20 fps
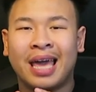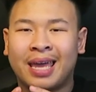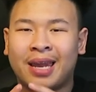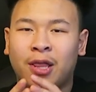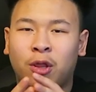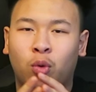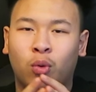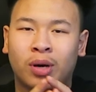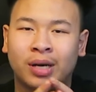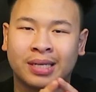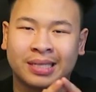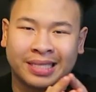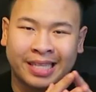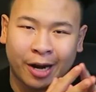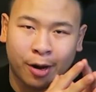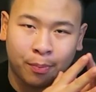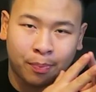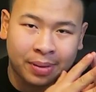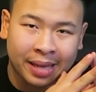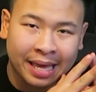In other words,
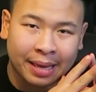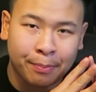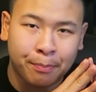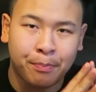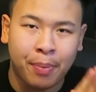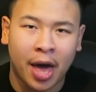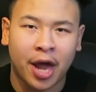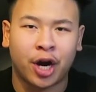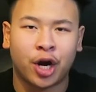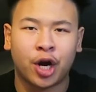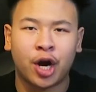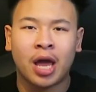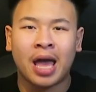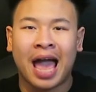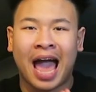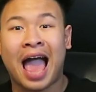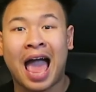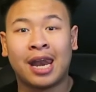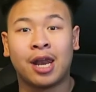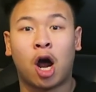they are playing better
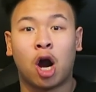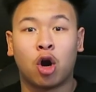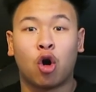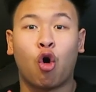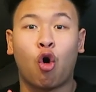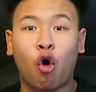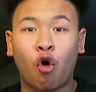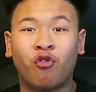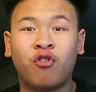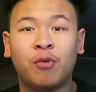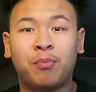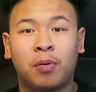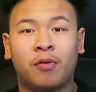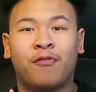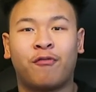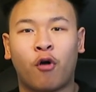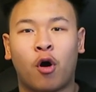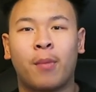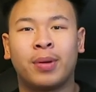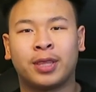and are
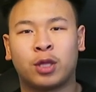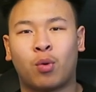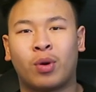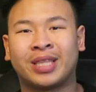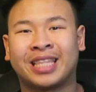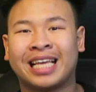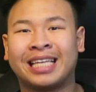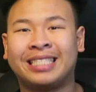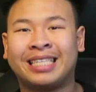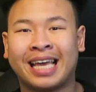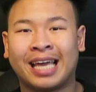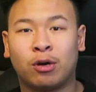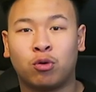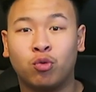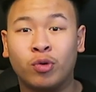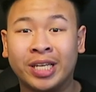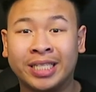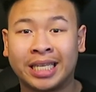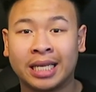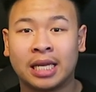overperforming than what they did
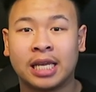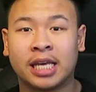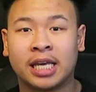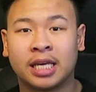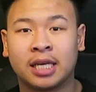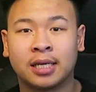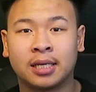recently.